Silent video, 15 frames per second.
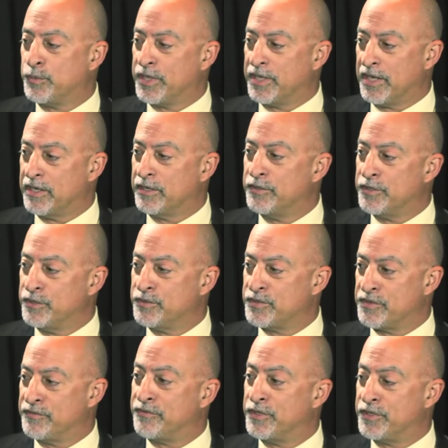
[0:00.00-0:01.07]
we
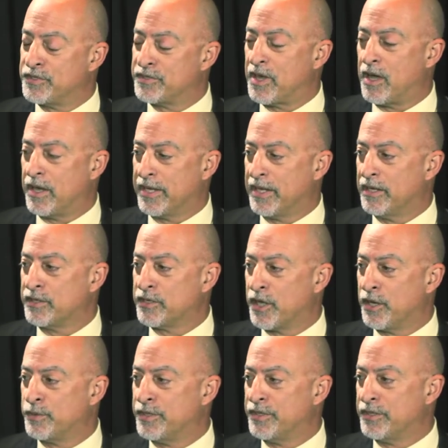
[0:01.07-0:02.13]
introduced the first high-end
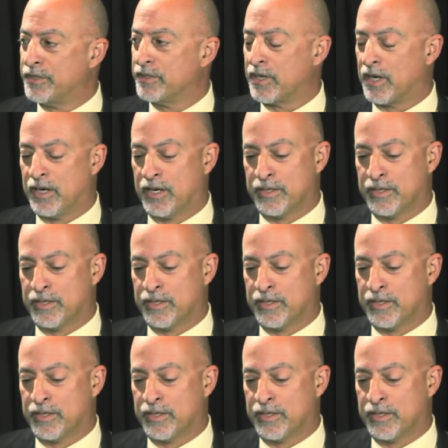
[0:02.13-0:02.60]
coater